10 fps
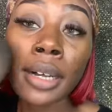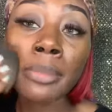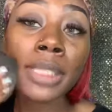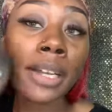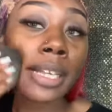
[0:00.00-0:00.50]

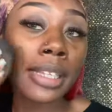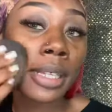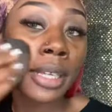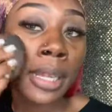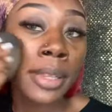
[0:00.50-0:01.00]
I'm sorry, not
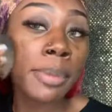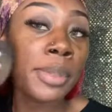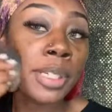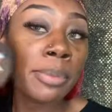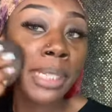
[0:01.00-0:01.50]
the, the
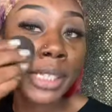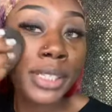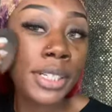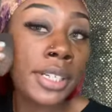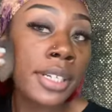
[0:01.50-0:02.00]
beauty
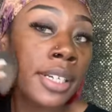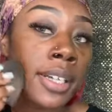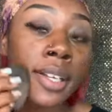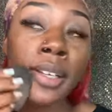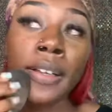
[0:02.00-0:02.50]
blender
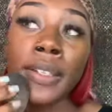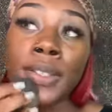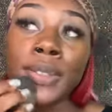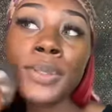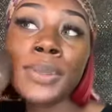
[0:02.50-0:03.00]

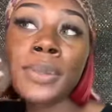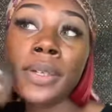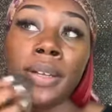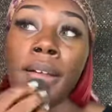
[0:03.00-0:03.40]
to,